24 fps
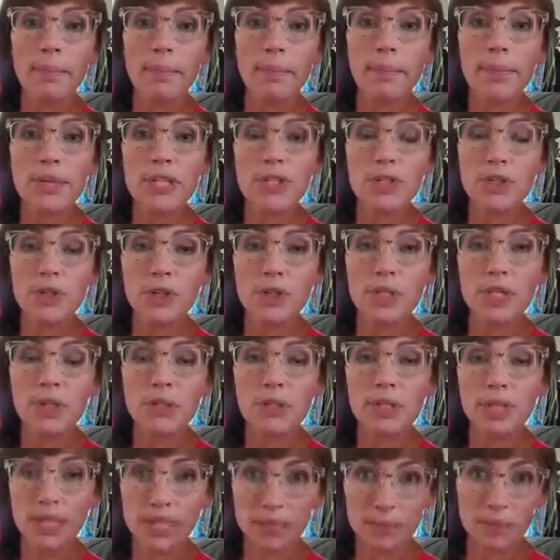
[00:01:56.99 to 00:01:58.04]
be sure that you
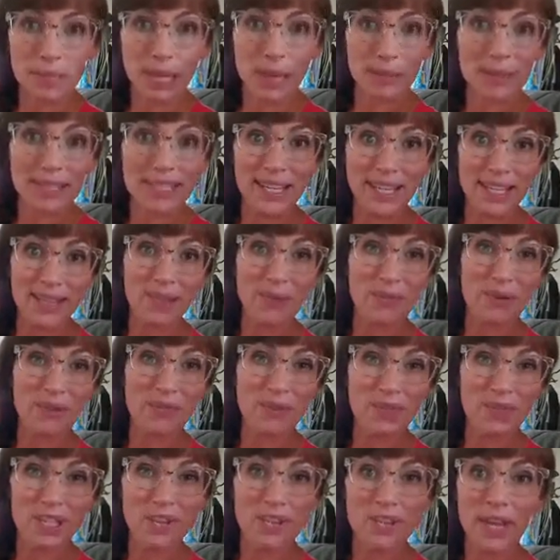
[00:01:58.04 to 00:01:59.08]
set some time aside though to
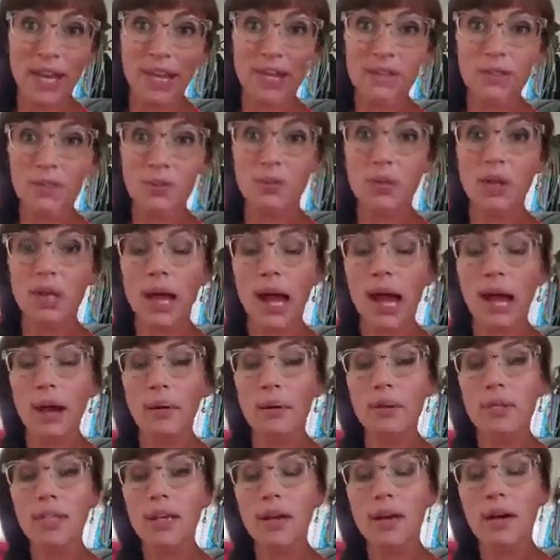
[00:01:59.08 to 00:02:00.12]
figure that tool
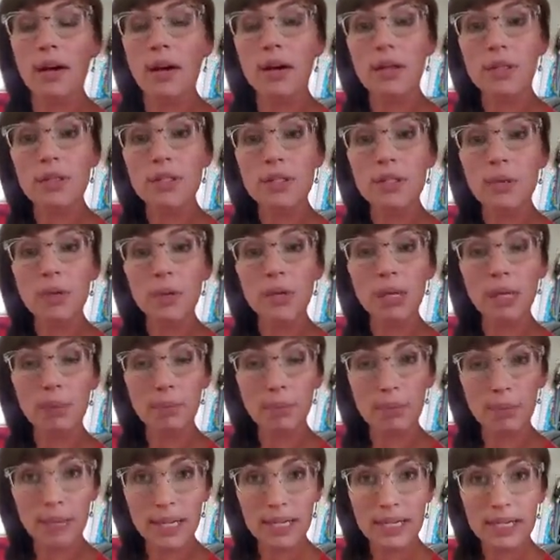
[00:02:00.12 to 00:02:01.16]
out. Also keep
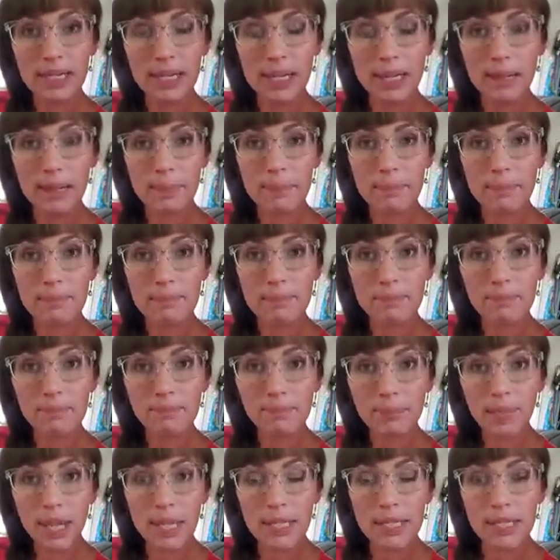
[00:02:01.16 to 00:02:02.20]
in mind,
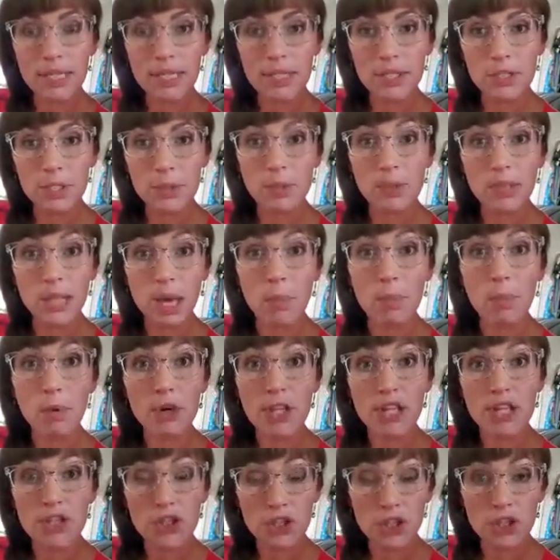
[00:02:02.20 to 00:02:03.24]
I do allow more
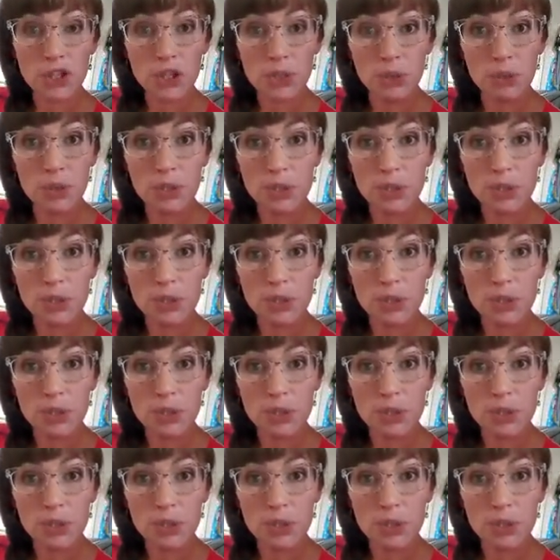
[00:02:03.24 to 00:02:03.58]
than just 2